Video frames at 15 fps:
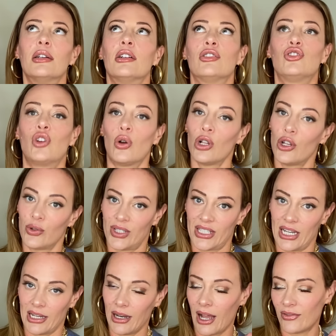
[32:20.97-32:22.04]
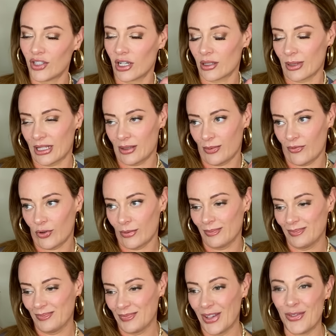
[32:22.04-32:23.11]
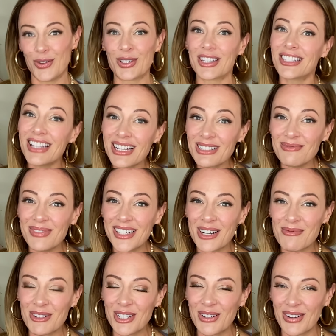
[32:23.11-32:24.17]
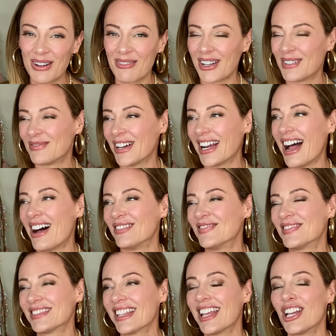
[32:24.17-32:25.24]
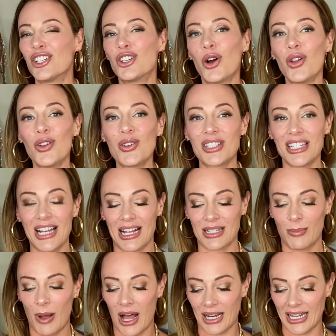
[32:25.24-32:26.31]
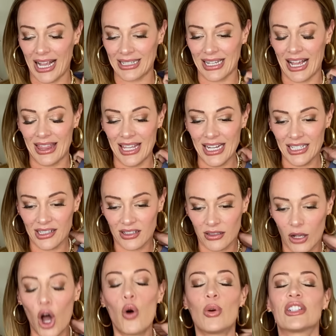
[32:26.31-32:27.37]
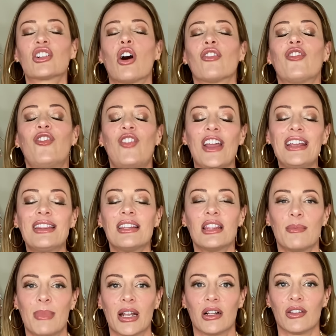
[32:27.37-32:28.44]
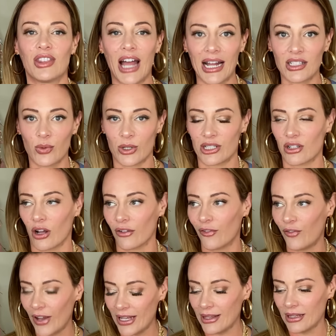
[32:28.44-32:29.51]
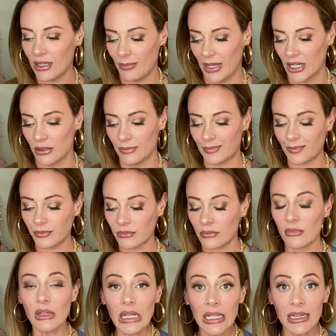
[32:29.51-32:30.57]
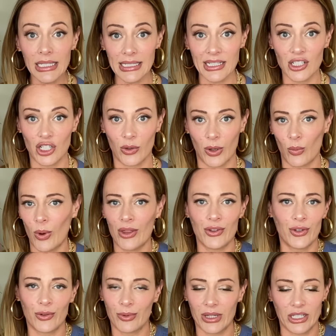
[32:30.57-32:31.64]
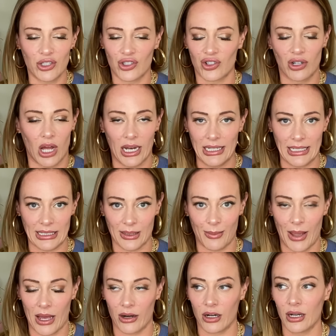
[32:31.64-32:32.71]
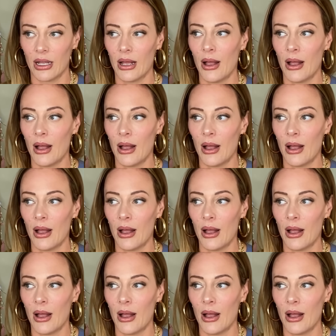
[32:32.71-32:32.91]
Joel Osteen, I've talked about this before. If you're at the London meetup, you know what I'm going to bring up. Joel Osteen has a podcast. I think it's, oh, it's called Faith in the Middle. That's what it's called Faith in the Middle. Listen to it. Whether you're religious or not, it doesn't matter.